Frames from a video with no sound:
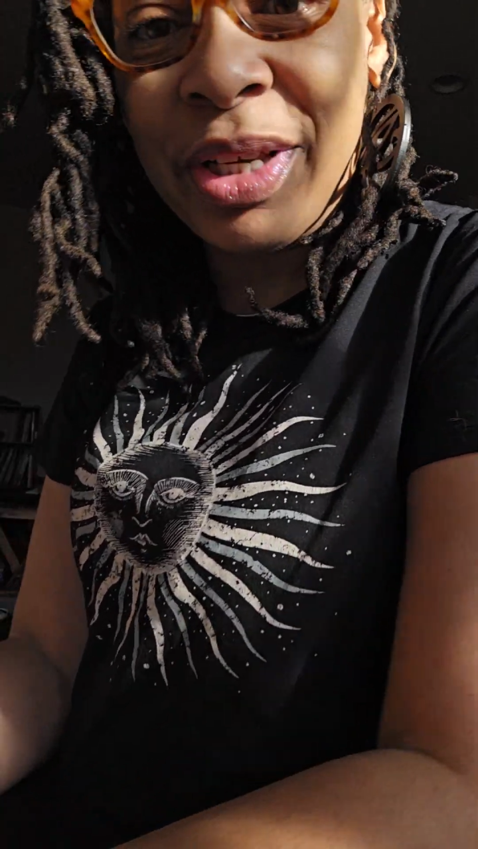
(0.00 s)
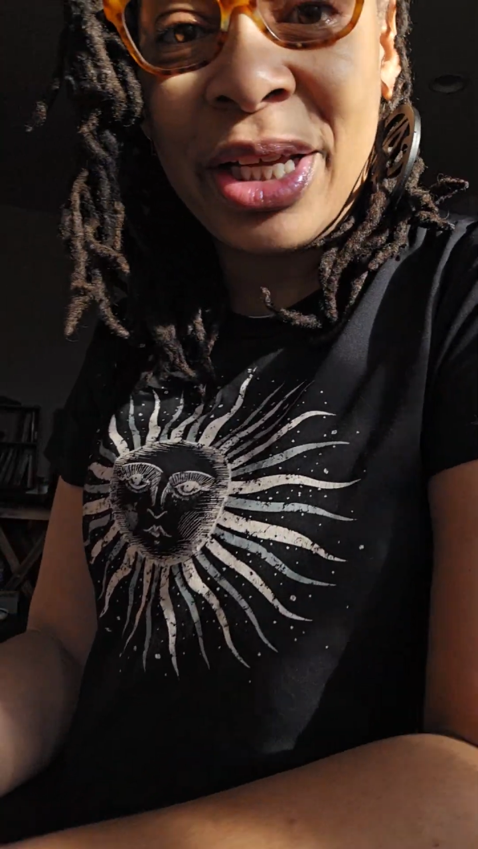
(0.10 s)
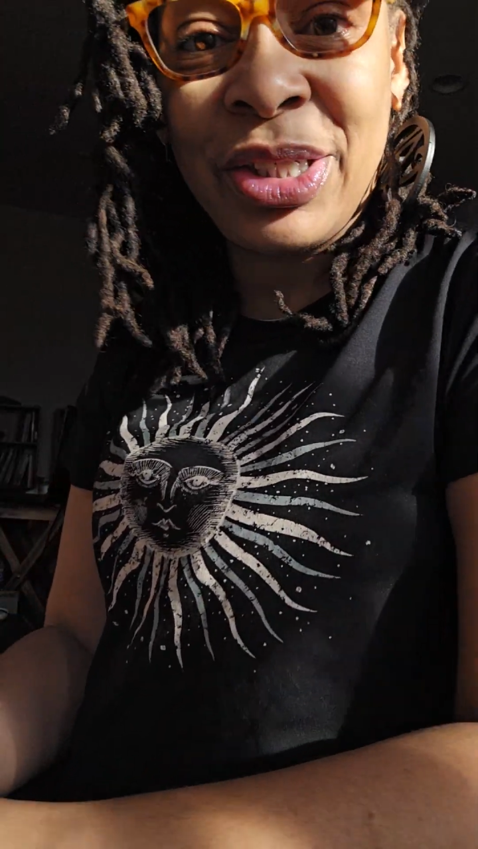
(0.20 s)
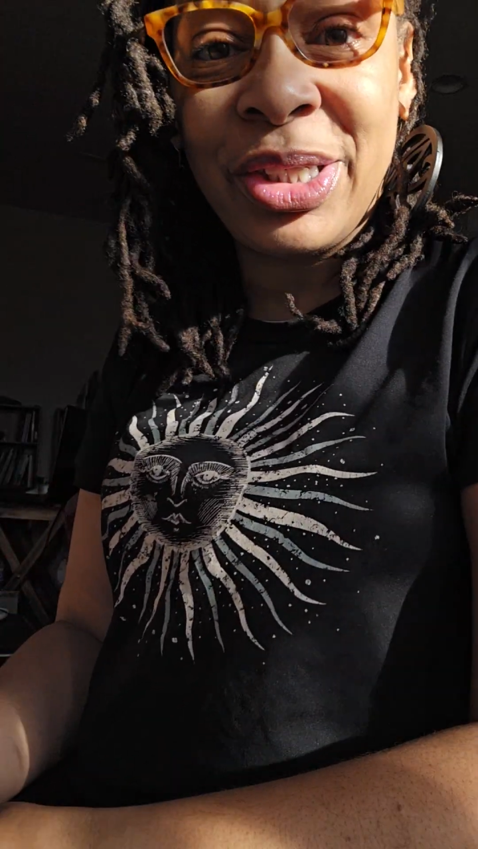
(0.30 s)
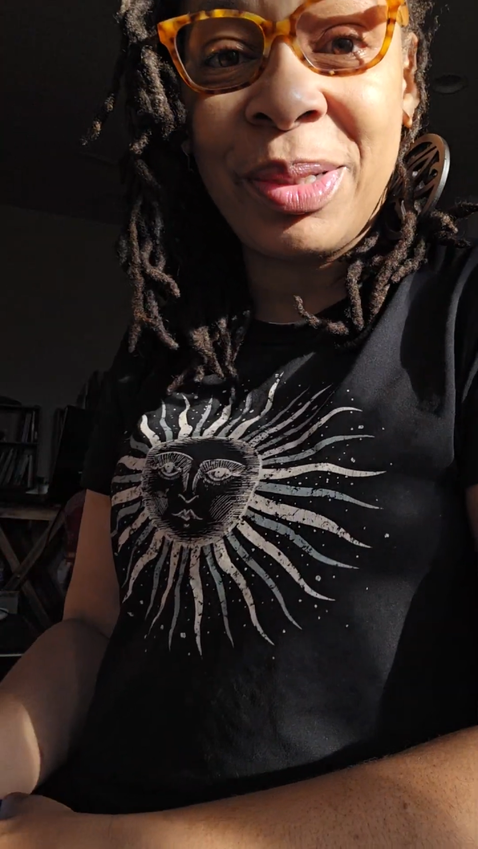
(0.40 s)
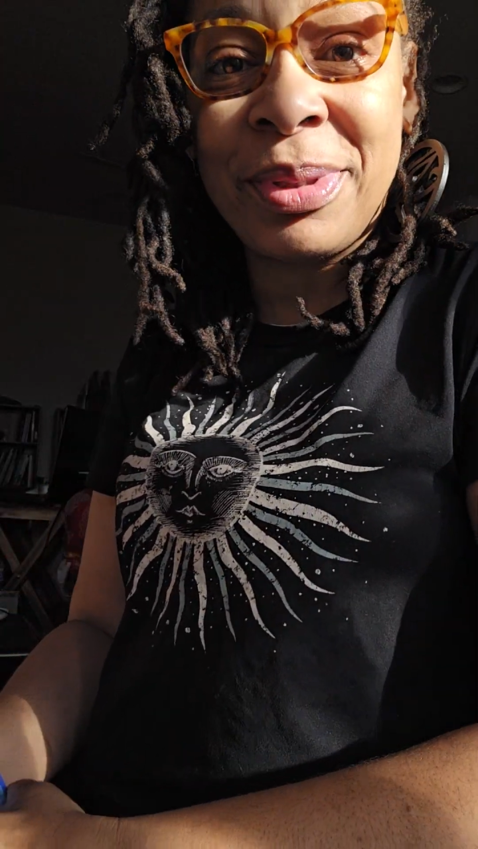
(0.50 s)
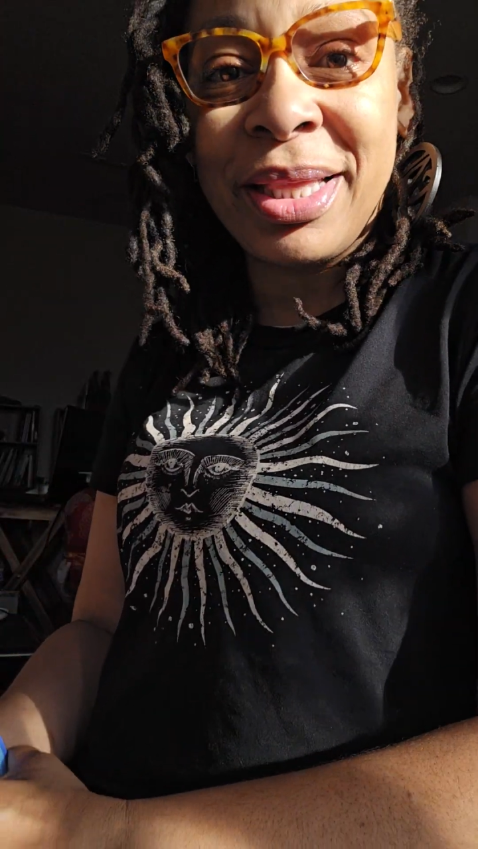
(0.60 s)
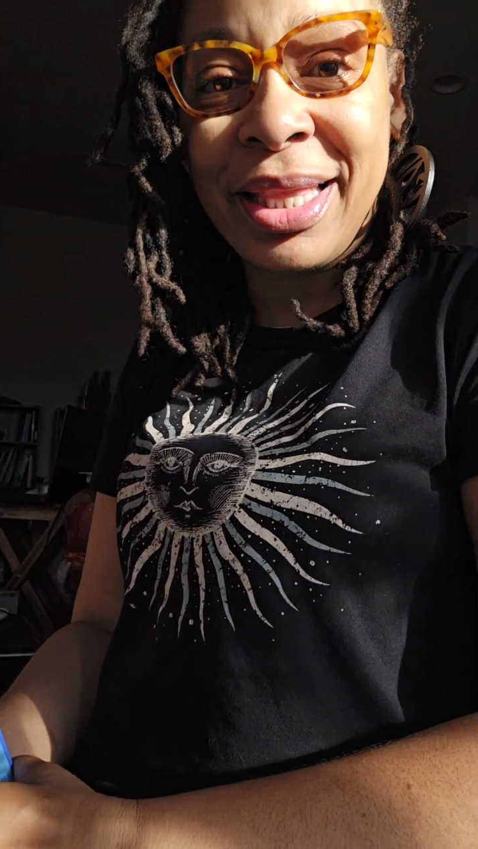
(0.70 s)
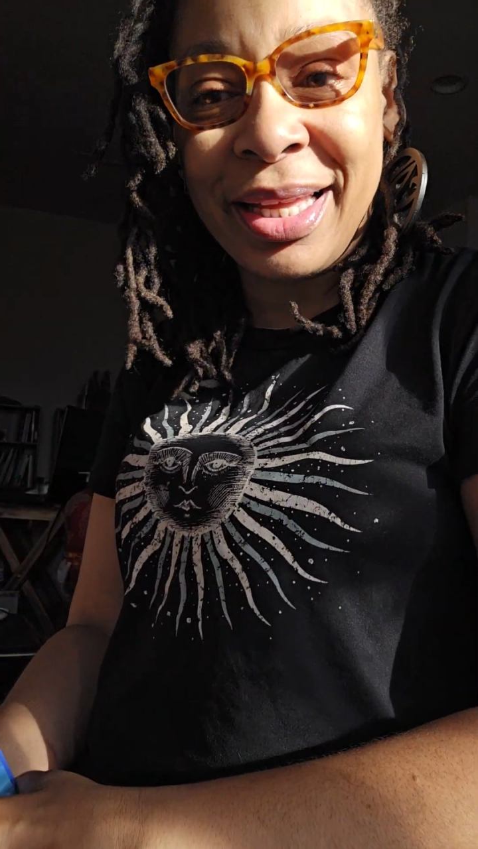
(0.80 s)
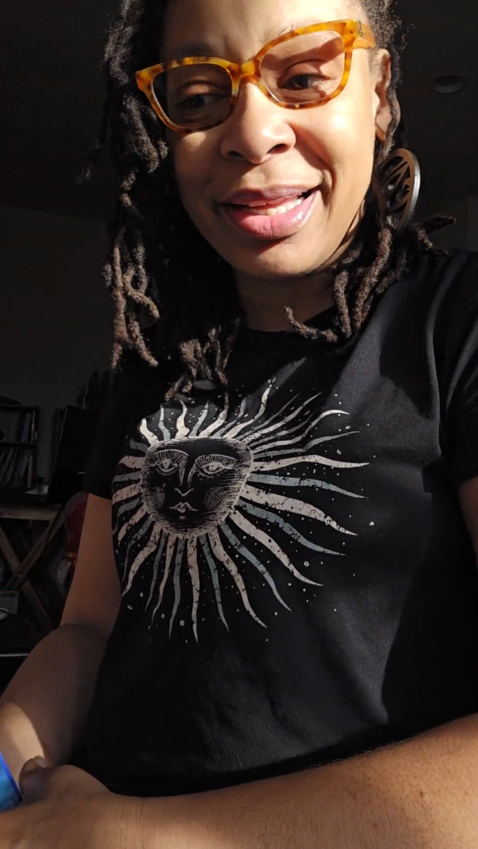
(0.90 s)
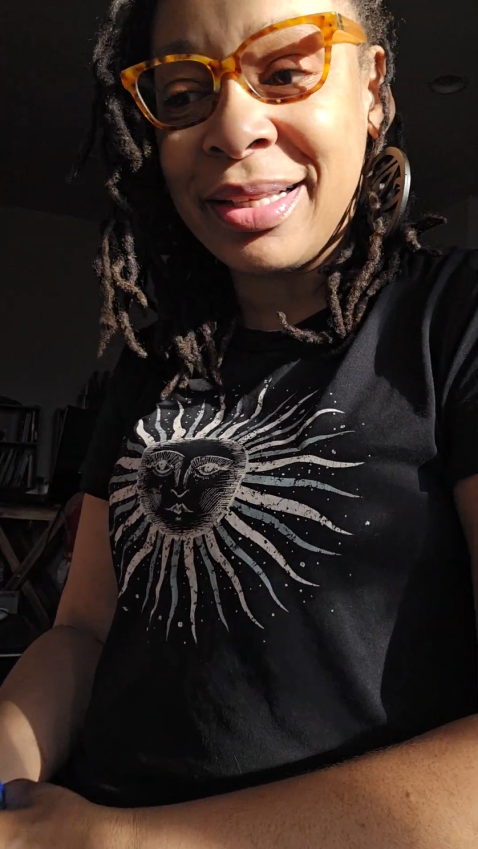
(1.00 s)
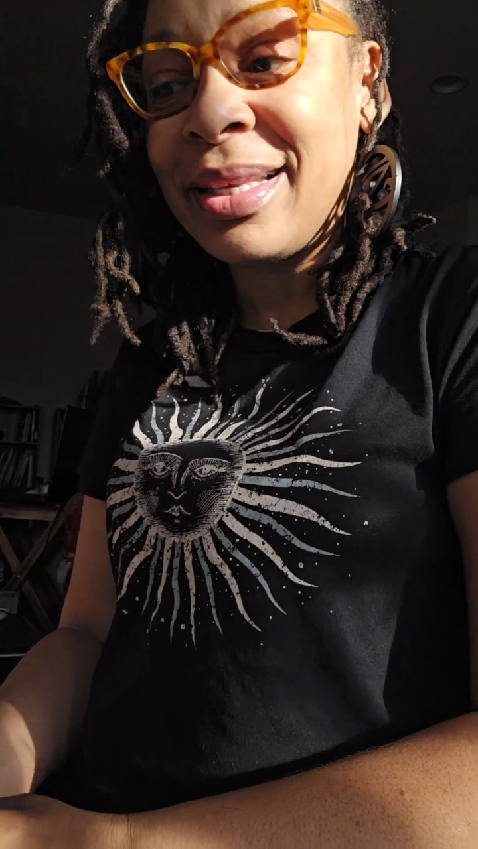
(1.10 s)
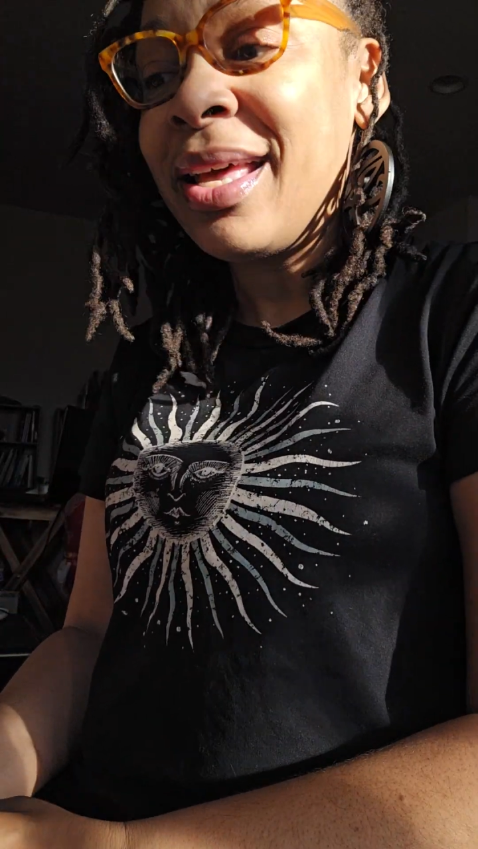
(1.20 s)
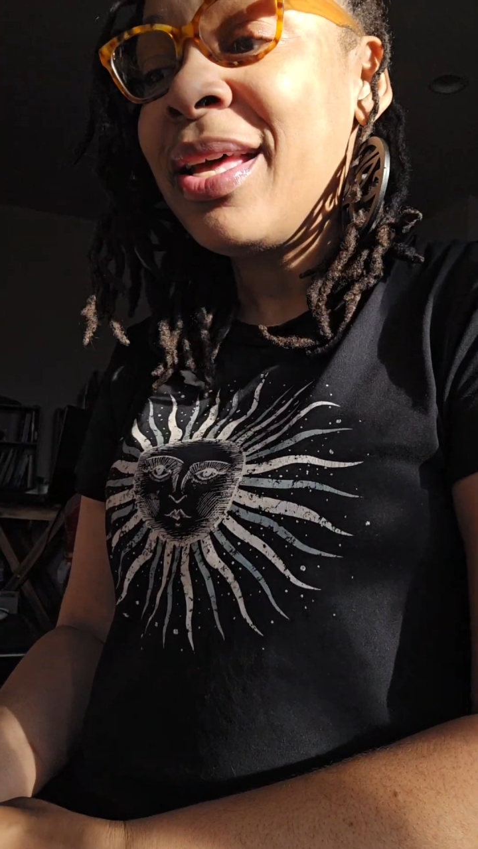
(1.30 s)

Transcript: relationships and things.